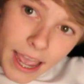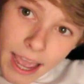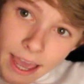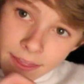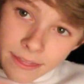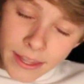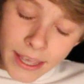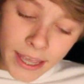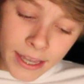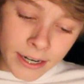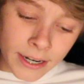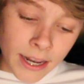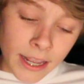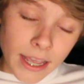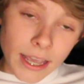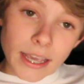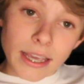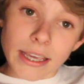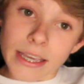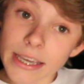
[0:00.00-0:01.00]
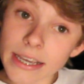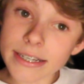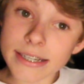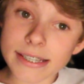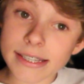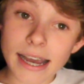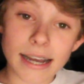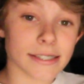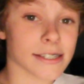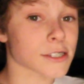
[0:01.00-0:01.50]
and then he
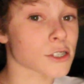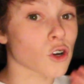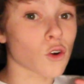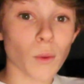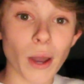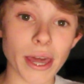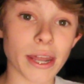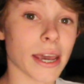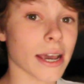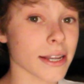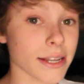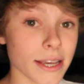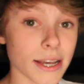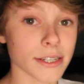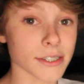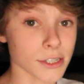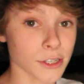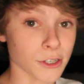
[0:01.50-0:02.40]
decides it's a great idea